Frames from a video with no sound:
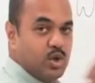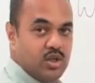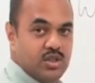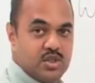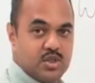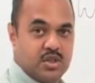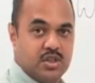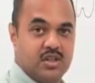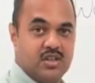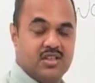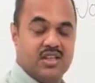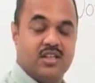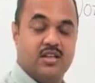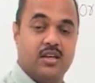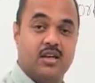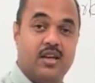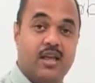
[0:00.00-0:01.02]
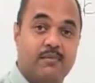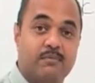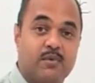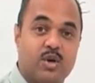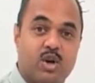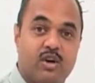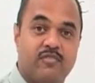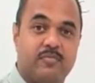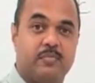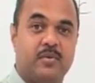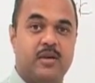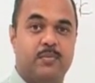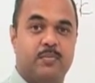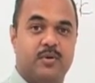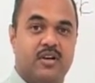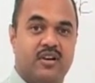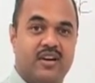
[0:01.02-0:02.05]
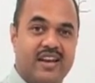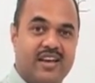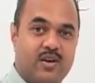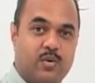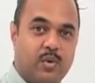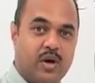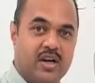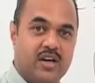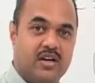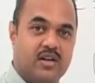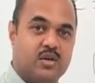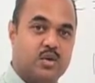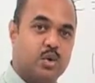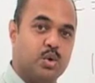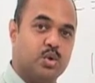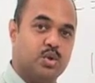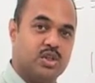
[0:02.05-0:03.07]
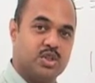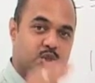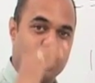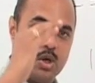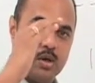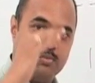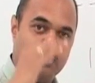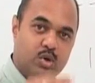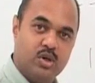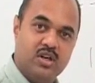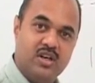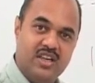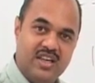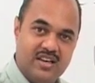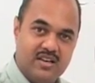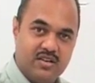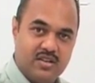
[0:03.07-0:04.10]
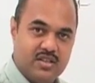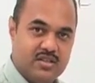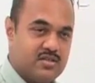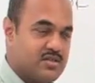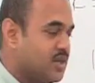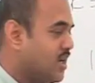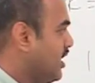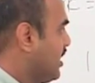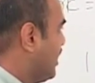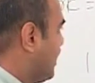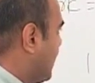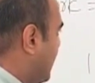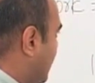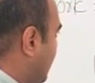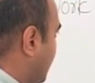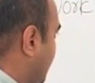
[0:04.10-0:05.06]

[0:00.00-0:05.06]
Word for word: constant then the number of people required to do the job would decrease and